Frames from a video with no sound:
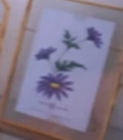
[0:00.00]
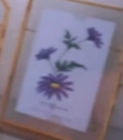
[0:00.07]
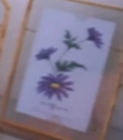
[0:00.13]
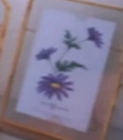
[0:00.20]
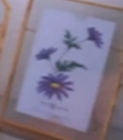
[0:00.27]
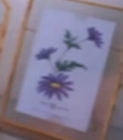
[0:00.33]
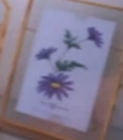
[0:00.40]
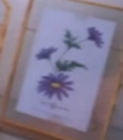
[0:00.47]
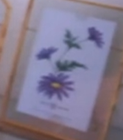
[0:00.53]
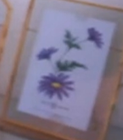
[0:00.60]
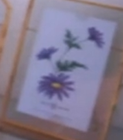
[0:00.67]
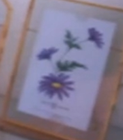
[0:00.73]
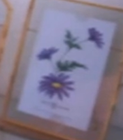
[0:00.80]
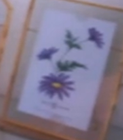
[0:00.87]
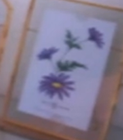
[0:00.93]

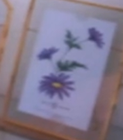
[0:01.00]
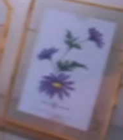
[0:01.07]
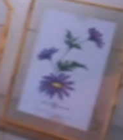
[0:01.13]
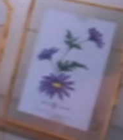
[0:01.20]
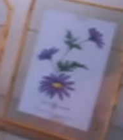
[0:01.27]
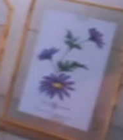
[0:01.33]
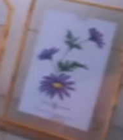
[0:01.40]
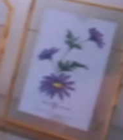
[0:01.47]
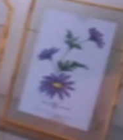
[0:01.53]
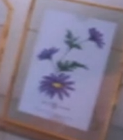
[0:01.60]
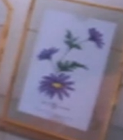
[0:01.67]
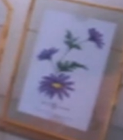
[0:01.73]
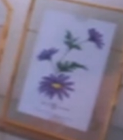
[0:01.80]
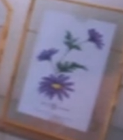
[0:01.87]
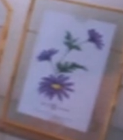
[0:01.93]

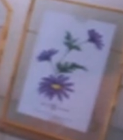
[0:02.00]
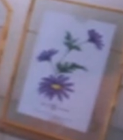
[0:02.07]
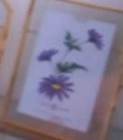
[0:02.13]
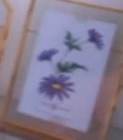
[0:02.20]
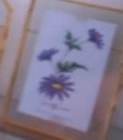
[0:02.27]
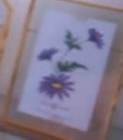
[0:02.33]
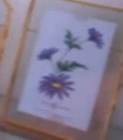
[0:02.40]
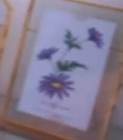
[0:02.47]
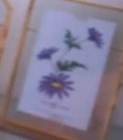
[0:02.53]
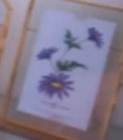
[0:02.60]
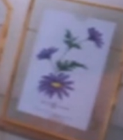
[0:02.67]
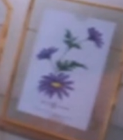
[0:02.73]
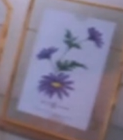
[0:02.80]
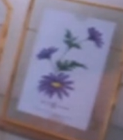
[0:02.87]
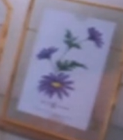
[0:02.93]

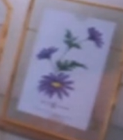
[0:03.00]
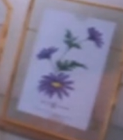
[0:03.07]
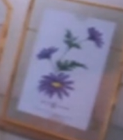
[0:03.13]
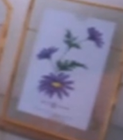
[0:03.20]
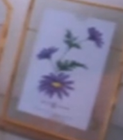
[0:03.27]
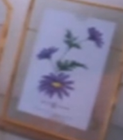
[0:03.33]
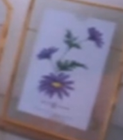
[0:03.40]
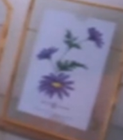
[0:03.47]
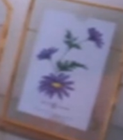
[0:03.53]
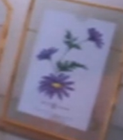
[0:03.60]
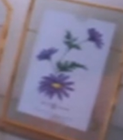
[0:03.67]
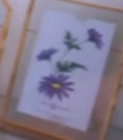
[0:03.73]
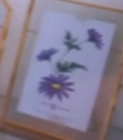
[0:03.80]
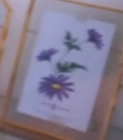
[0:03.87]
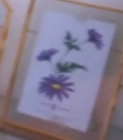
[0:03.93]

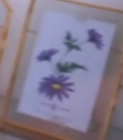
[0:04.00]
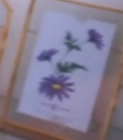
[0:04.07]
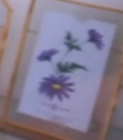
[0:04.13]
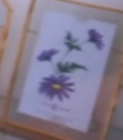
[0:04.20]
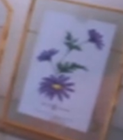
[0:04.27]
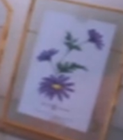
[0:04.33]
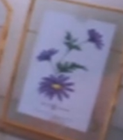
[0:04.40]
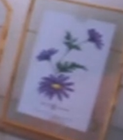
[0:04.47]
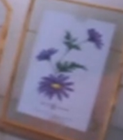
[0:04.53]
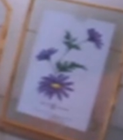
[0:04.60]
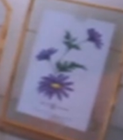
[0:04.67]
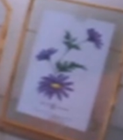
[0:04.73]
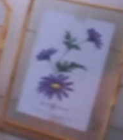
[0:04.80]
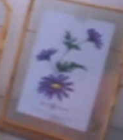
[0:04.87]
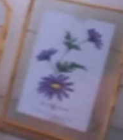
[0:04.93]

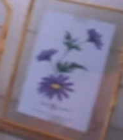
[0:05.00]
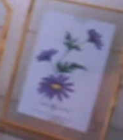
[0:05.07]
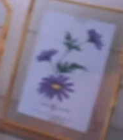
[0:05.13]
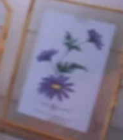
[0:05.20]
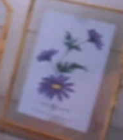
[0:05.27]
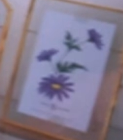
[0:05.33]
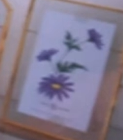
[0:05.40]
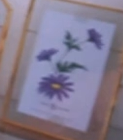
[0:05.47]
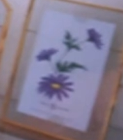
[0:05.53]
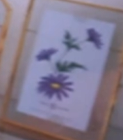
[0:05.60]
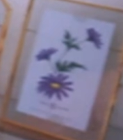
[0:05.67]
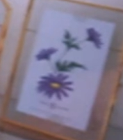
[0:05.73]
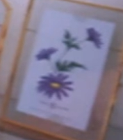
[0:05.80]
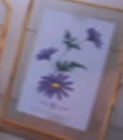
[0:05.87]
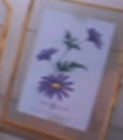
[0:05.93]

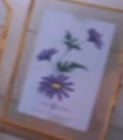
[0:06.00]
This person isn't speaking.